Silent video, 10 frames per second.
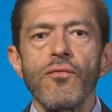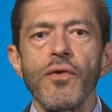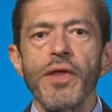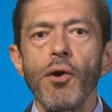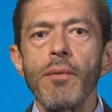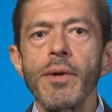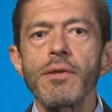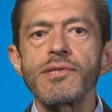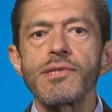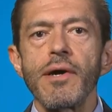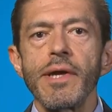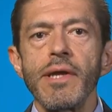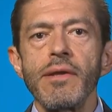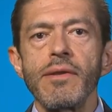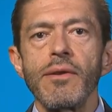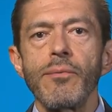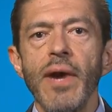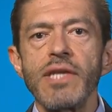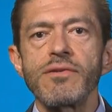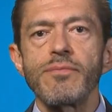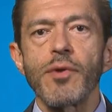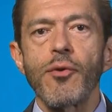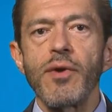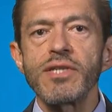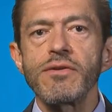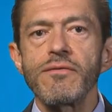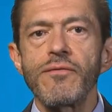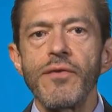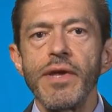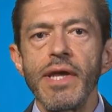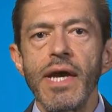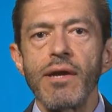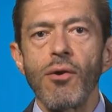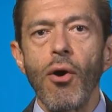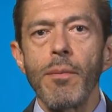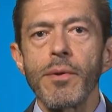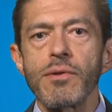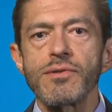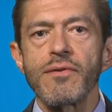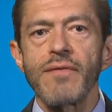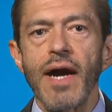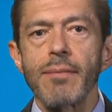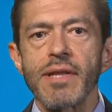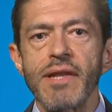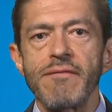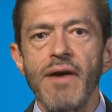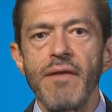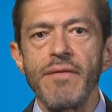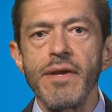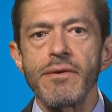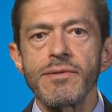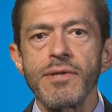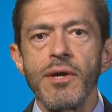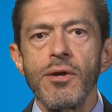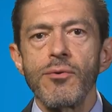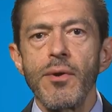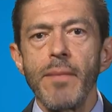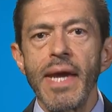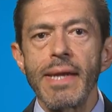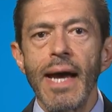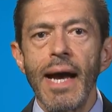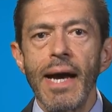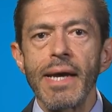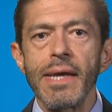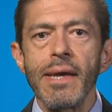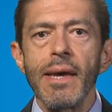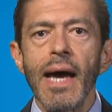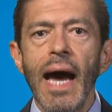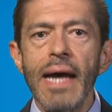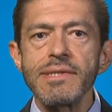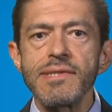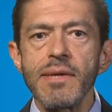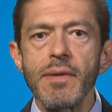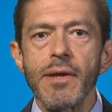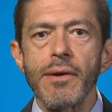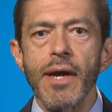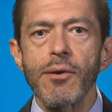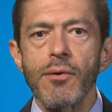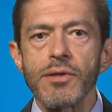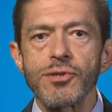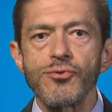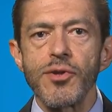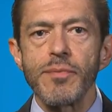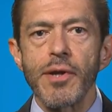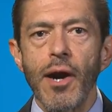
For the overall study, the rates of progression-free and overall survival at five years remained high and similar across treatment